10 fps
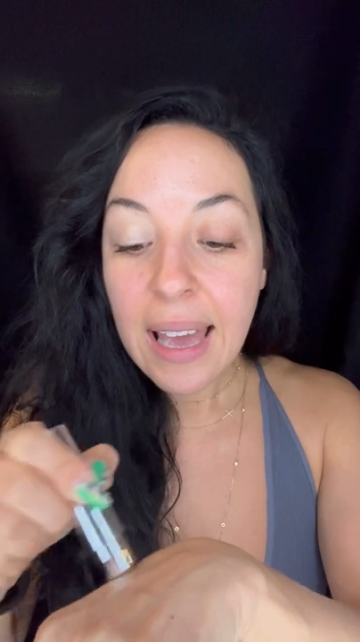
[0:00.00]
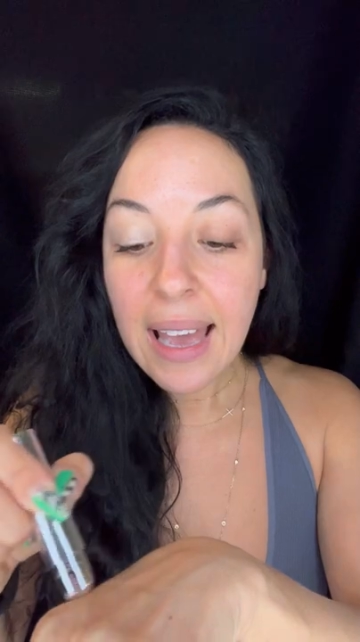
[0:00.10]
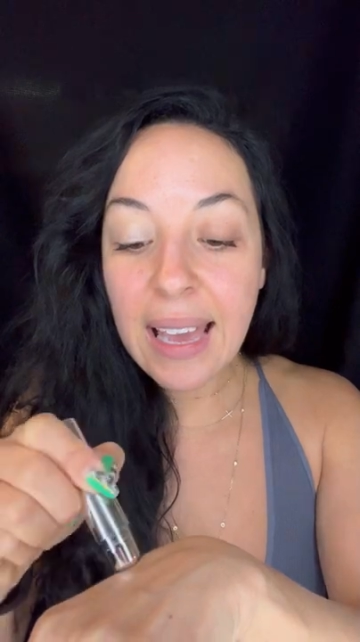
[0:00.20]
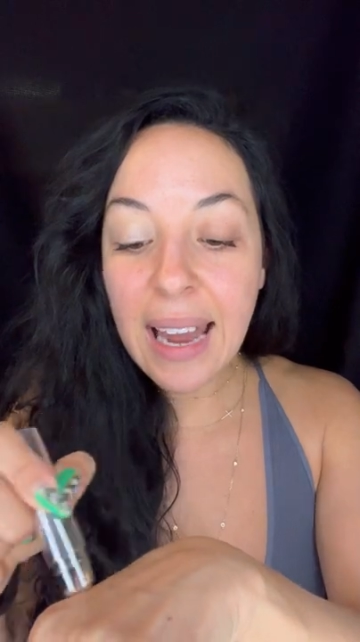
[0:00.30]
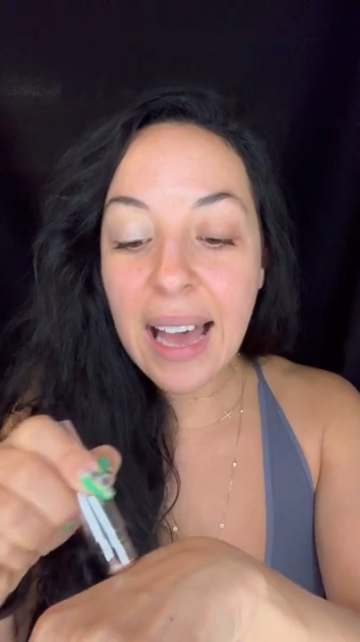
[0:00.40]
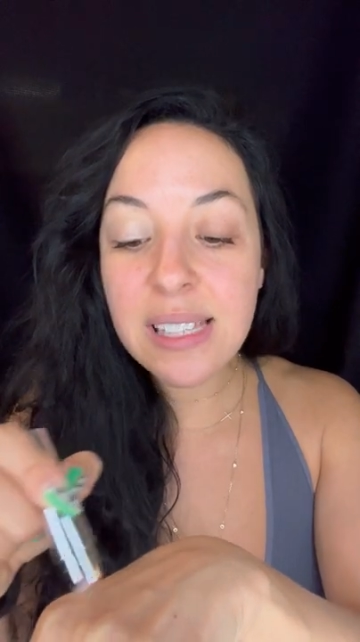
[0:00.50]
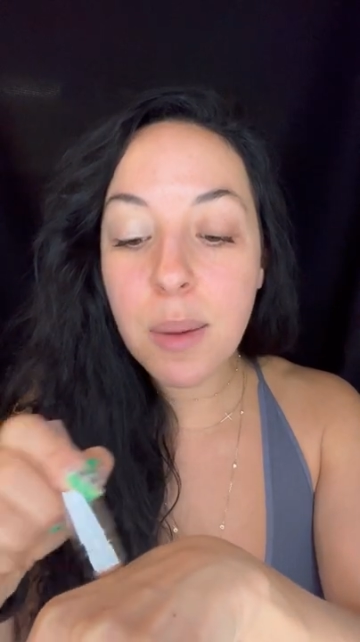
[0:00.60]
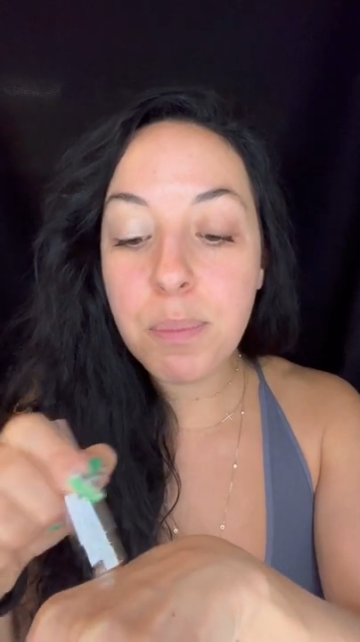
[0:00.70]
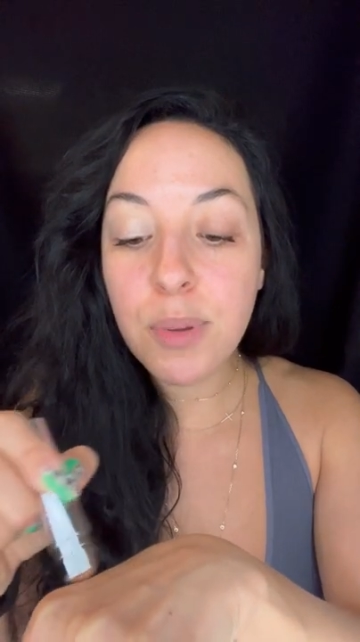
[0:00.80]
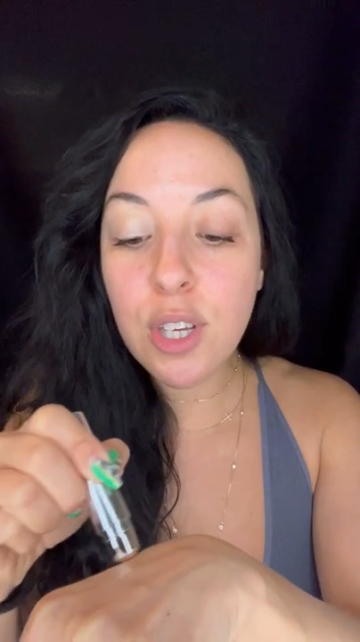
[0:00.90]
It has
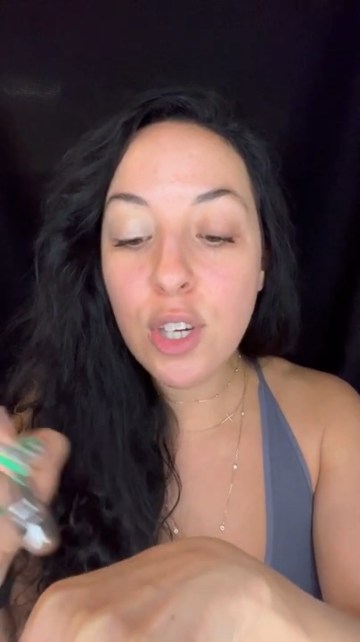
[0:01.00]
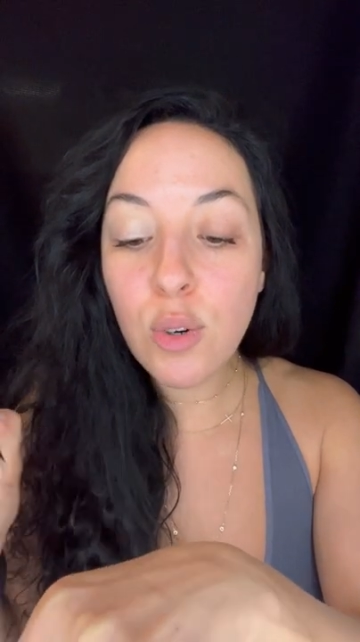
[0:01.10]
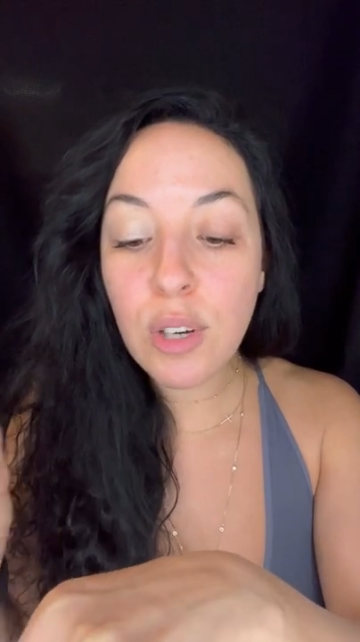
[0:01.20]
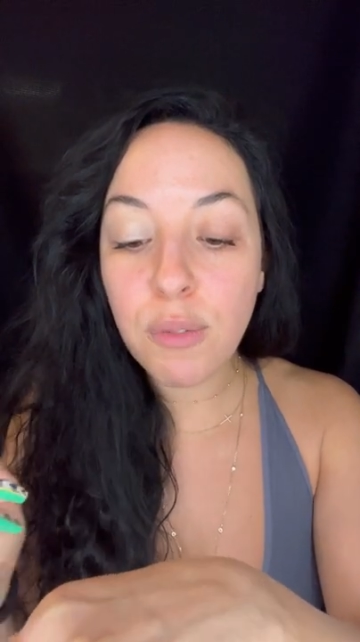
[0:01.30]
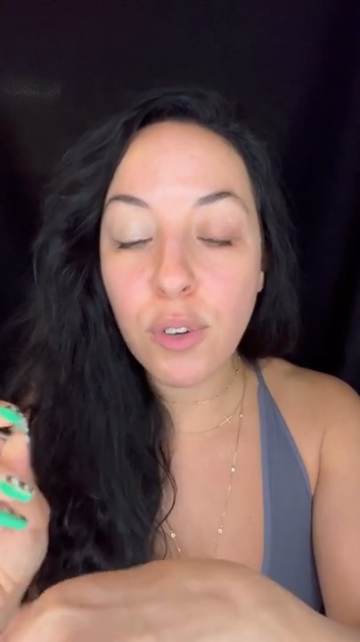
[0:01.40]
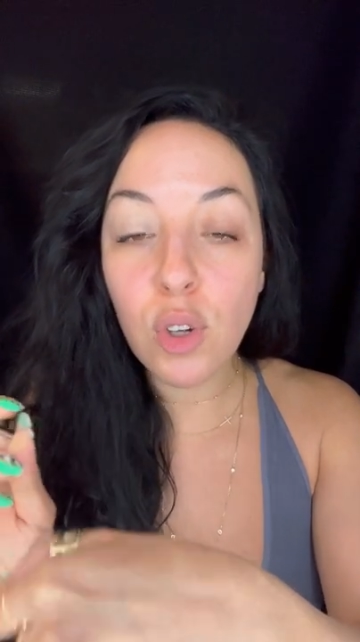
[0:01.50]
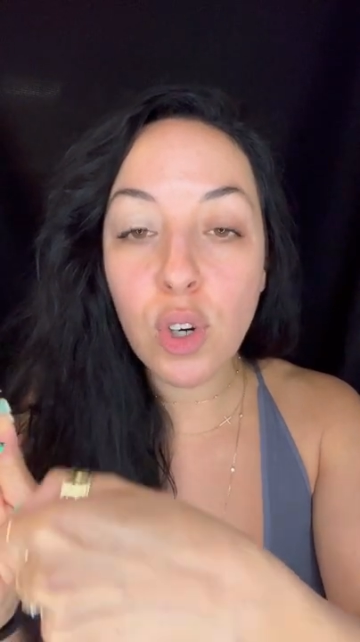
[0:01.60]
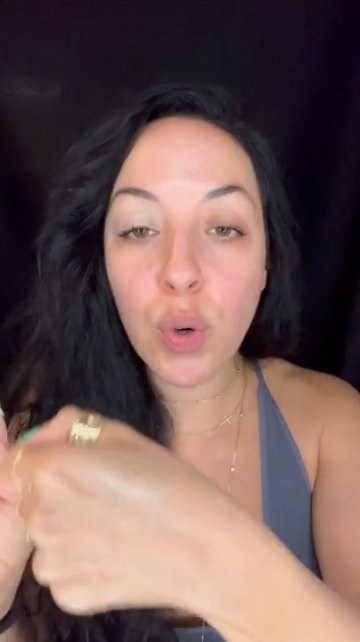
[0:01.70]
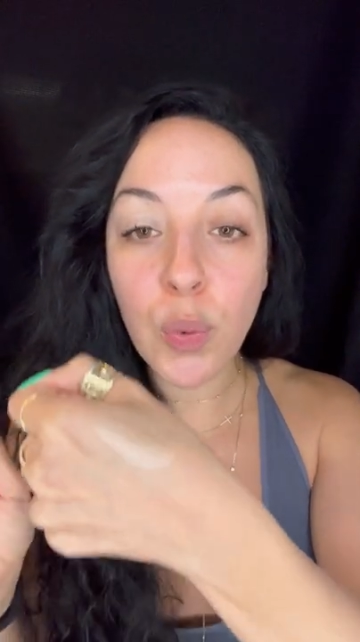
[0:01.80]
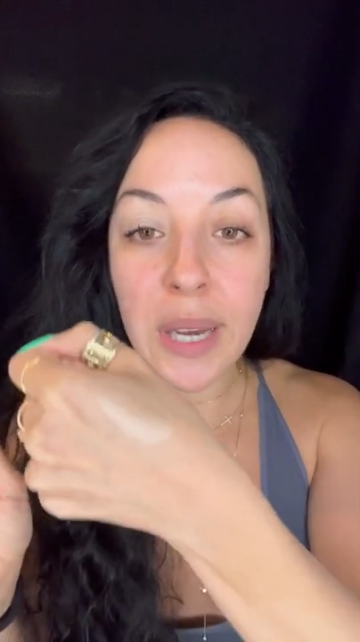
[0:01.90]
a beautiful
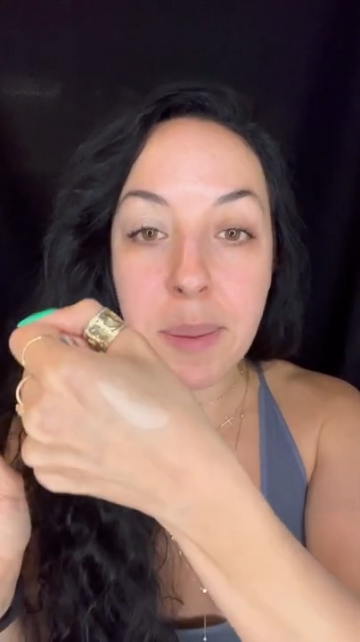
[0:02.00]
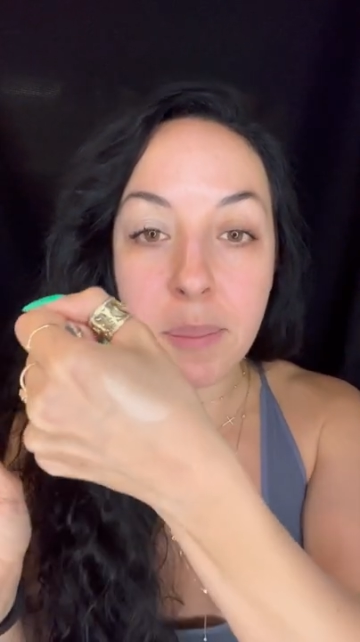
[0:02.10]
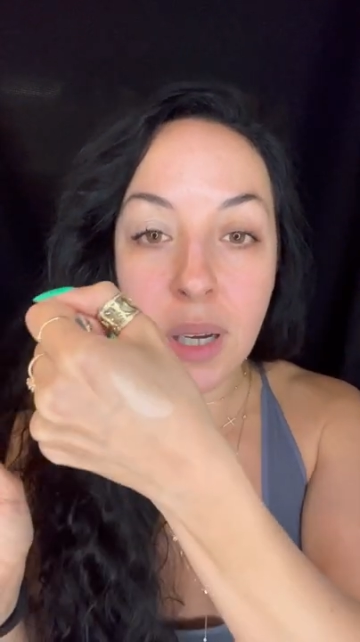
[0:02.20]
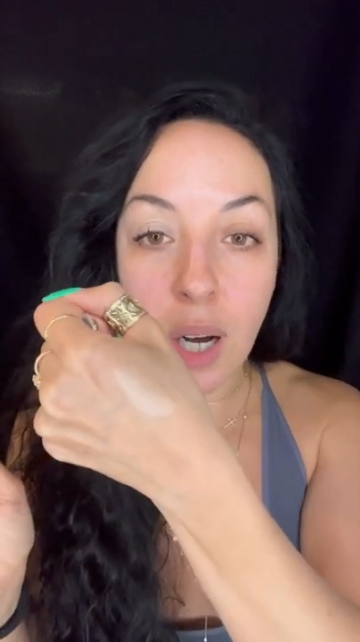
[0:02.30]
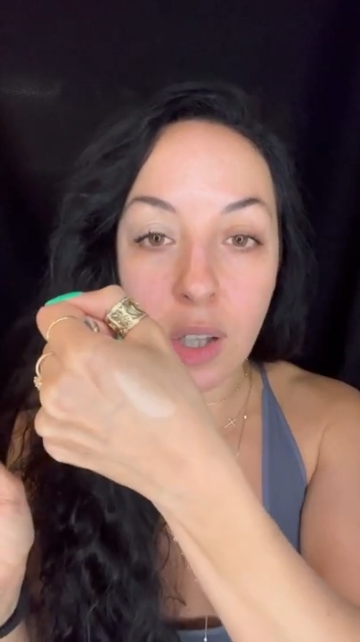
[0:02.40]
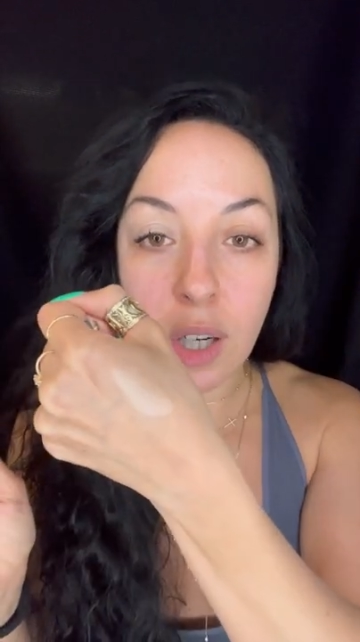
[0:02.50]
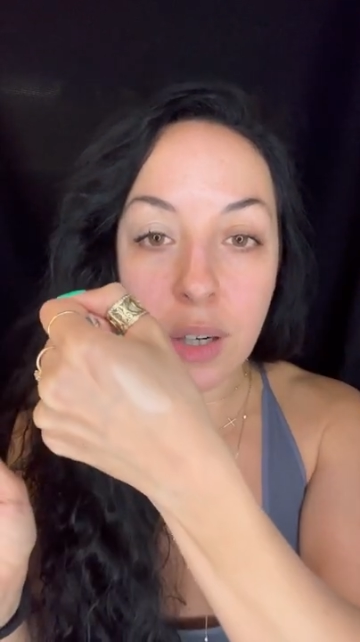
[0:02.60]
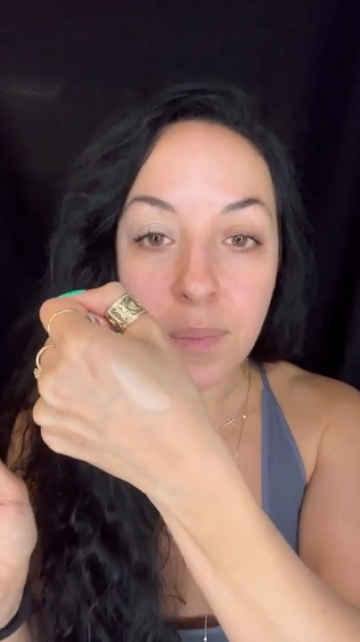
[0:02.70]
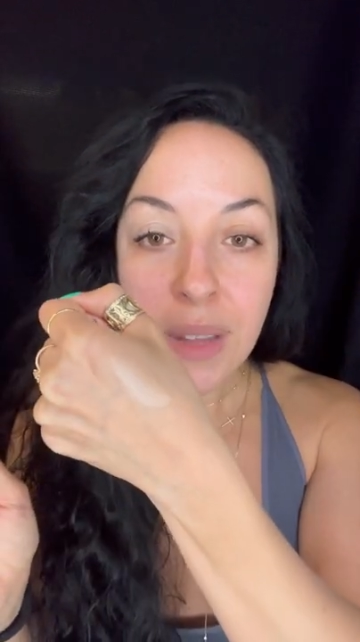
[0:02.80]
cream color.